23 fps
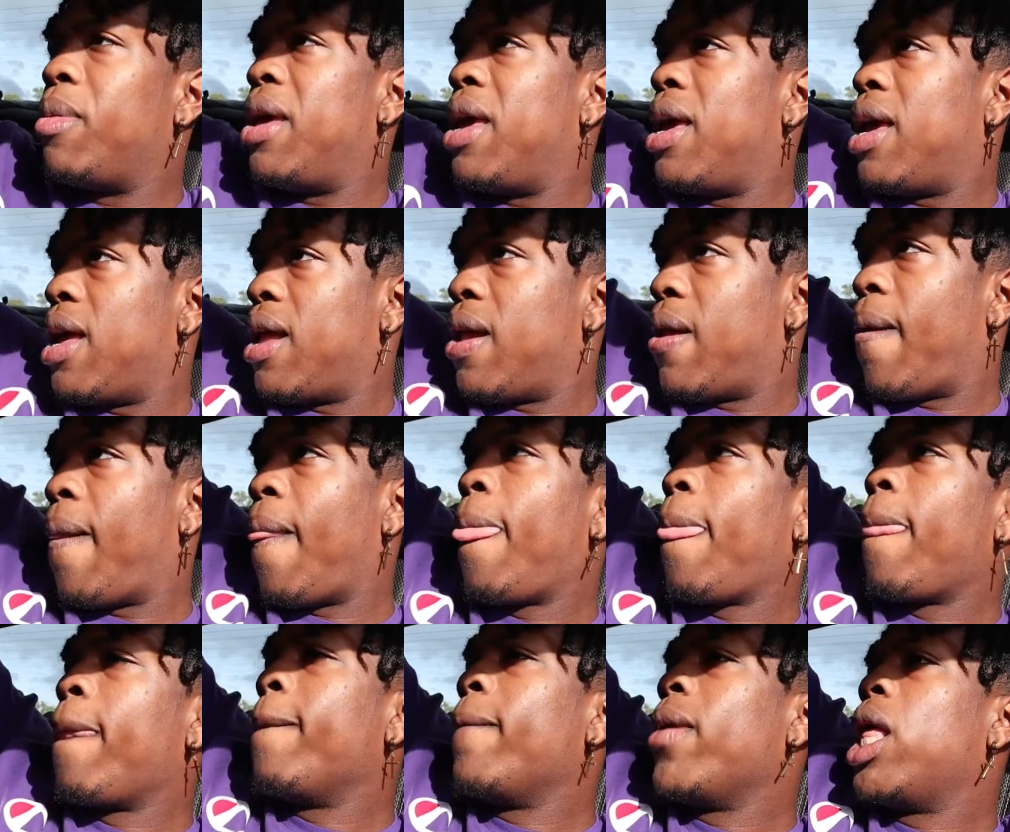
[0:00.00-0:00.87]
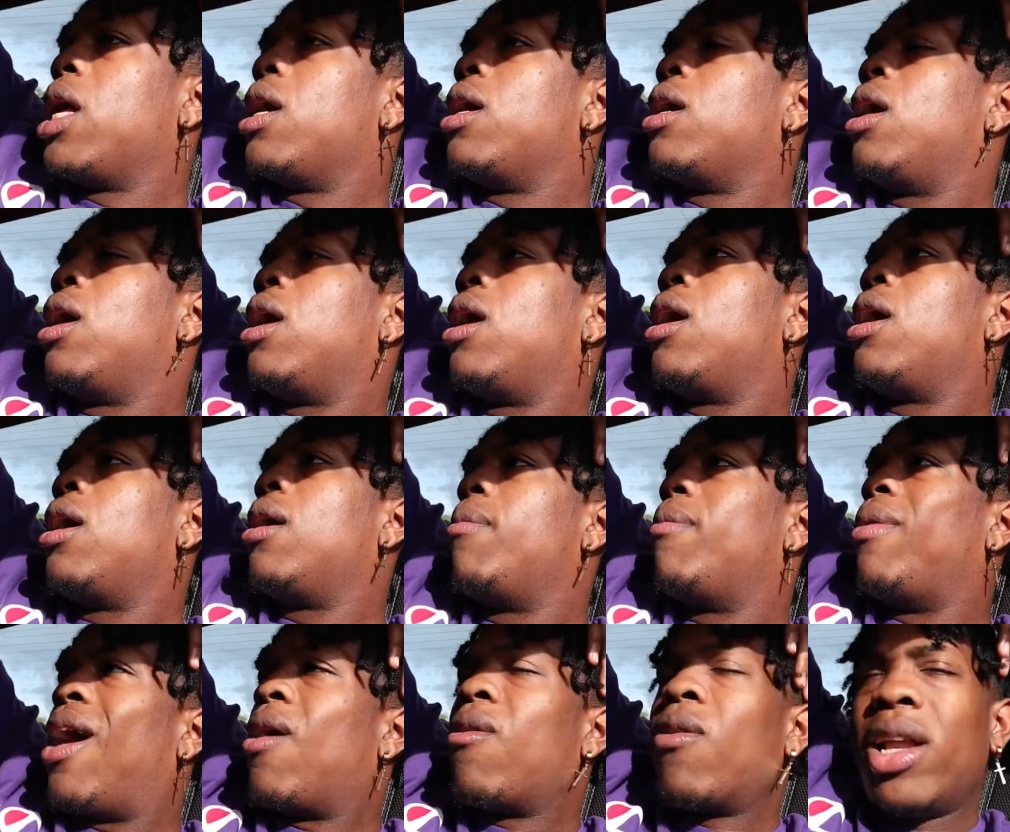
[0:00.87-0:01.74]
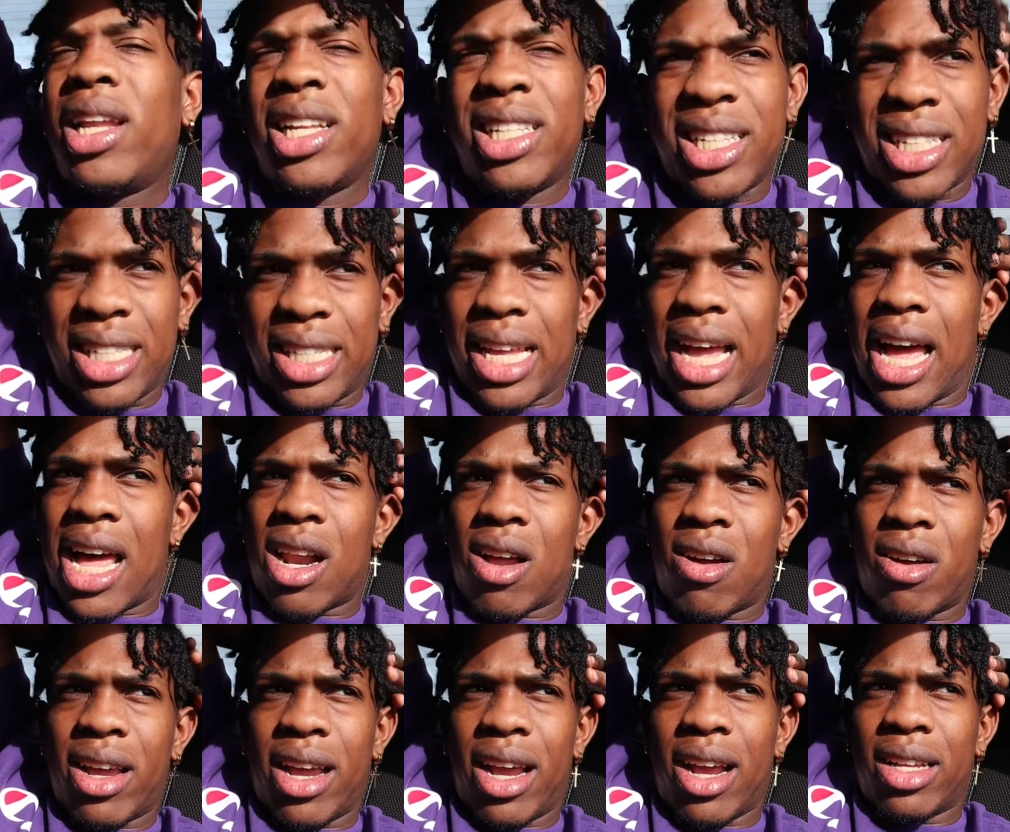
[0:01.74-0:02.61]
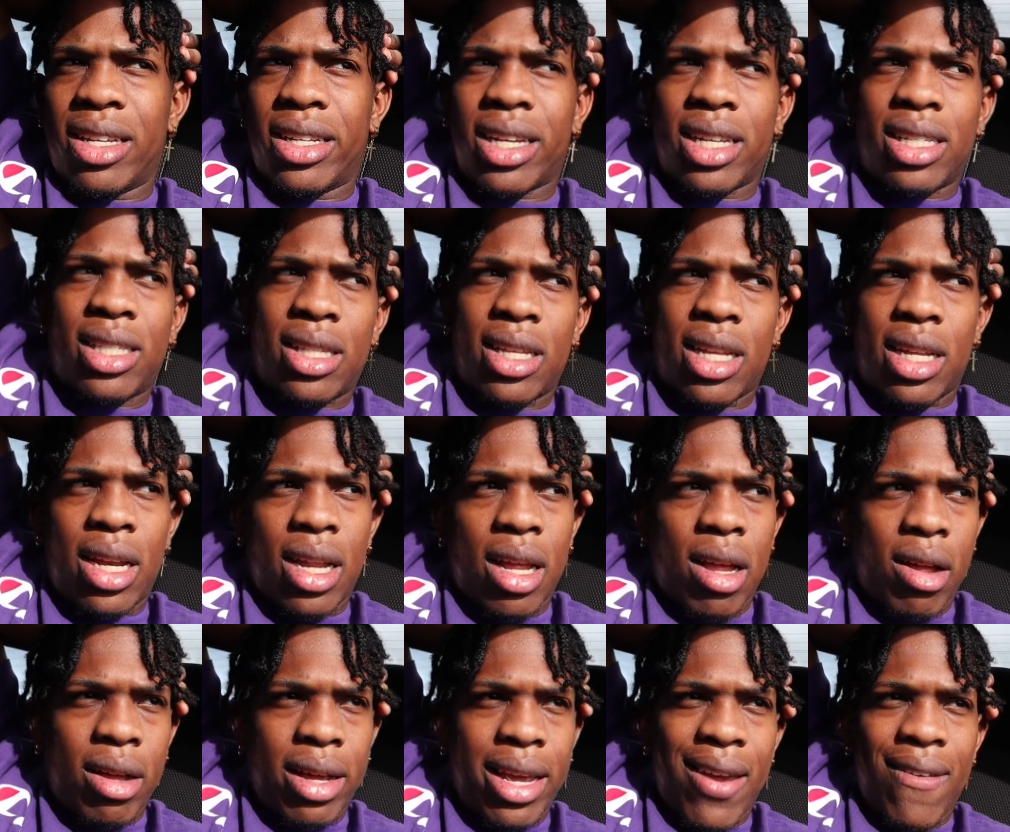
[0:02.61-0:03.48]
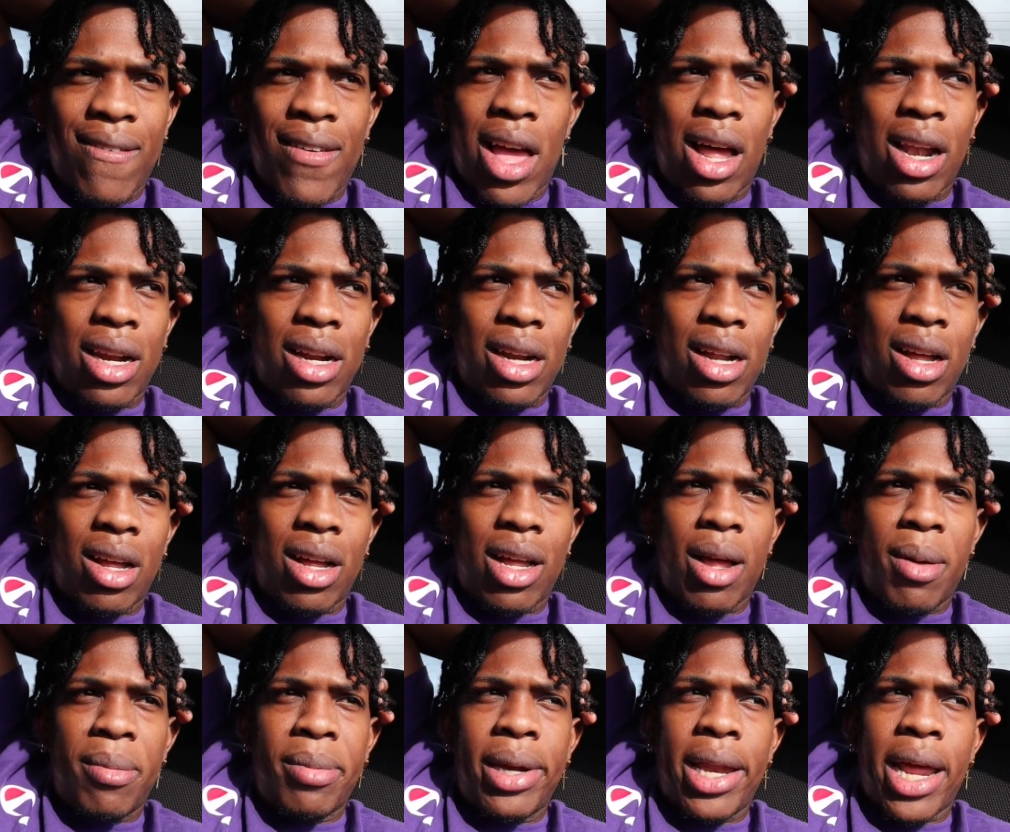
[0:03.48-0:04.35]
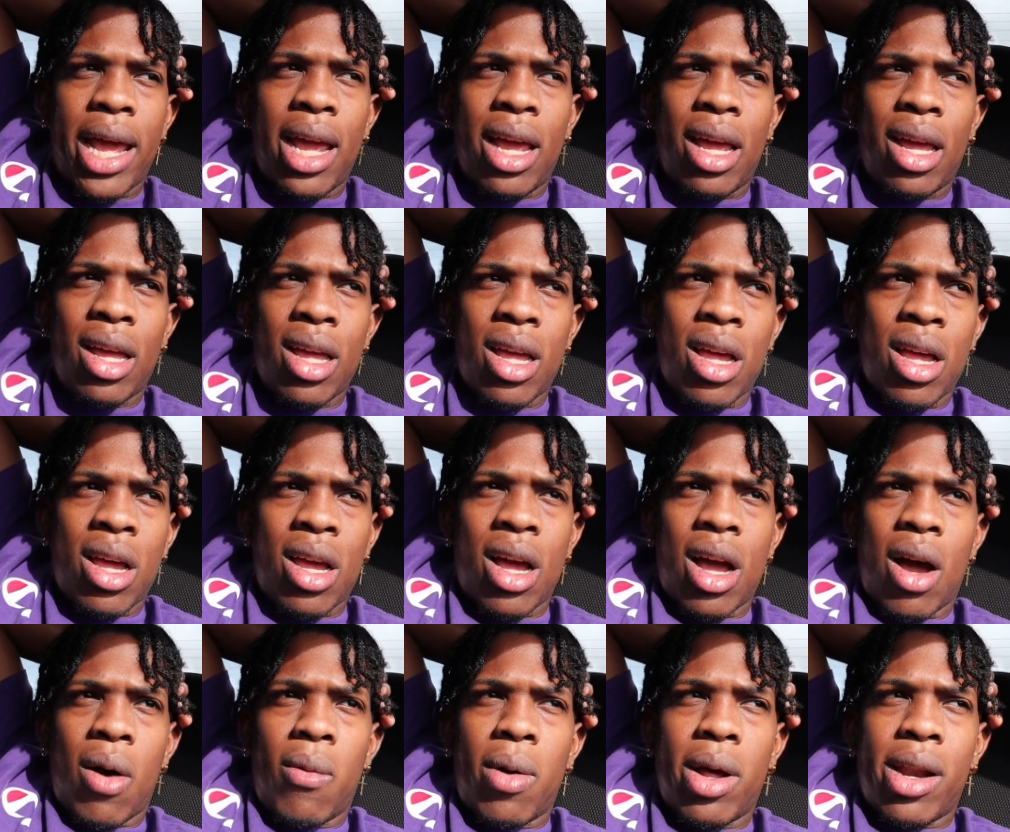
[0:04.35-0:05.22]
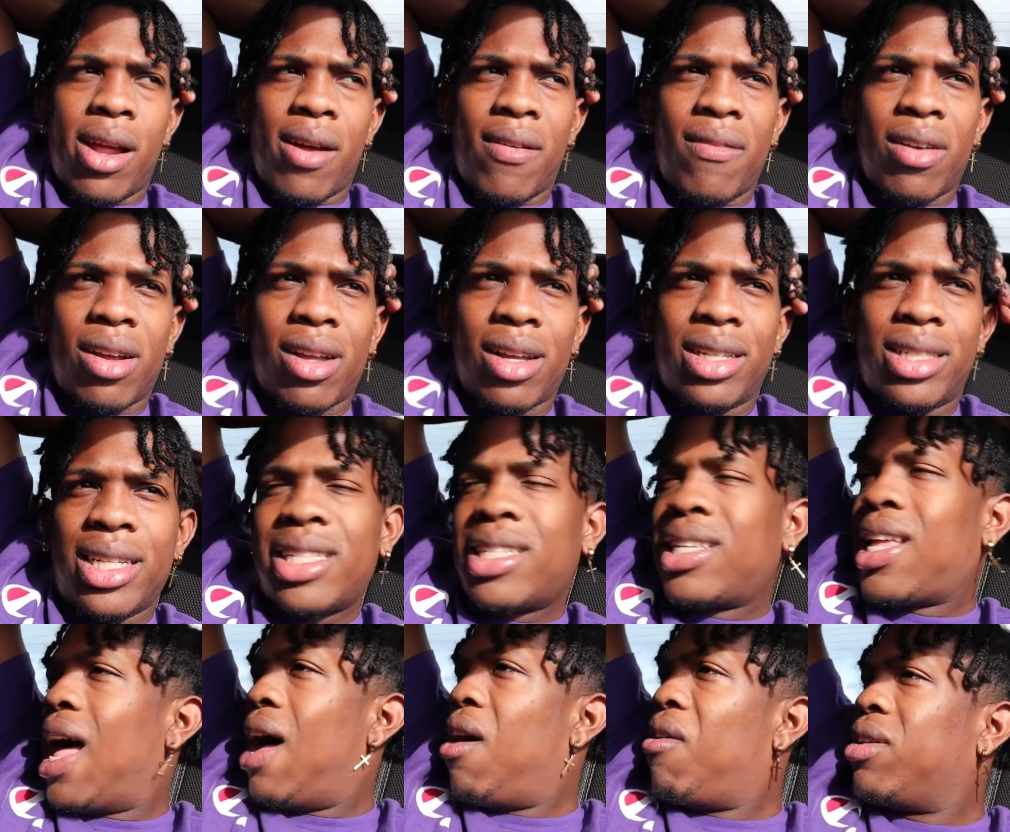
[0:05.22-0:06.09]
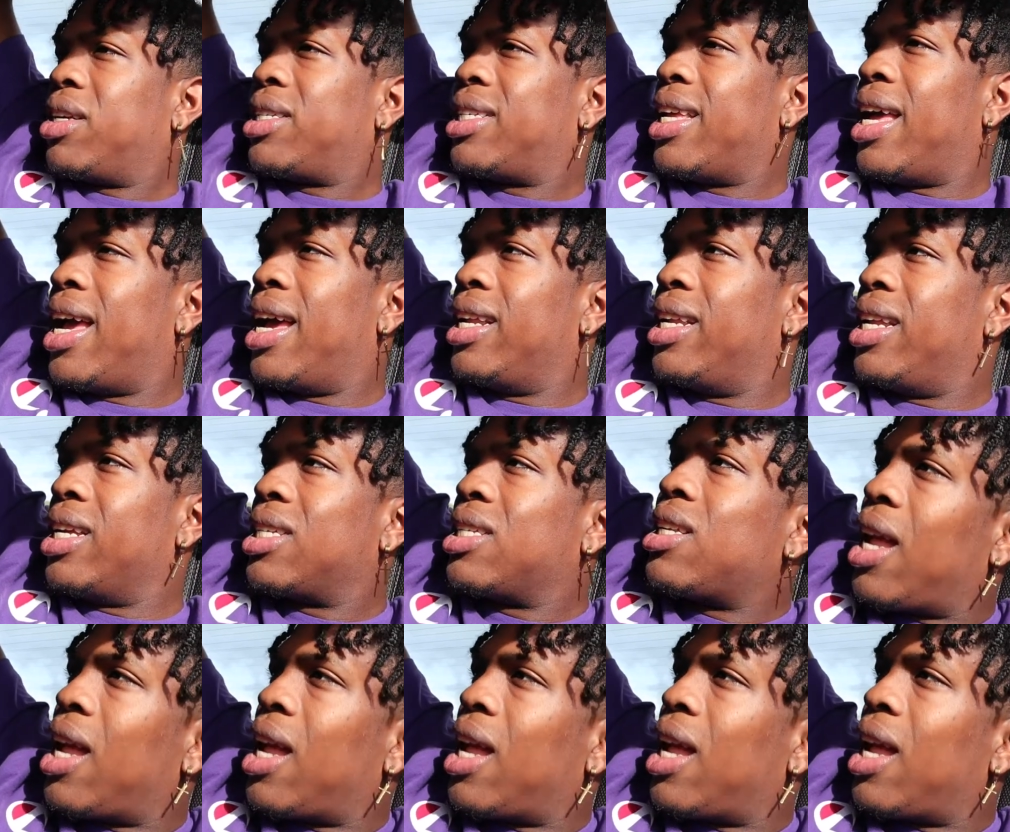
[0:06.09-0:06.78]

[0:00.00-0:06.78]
man. I really just got on here just to, you know, give y'all a little update or whatever. Just, I would say this is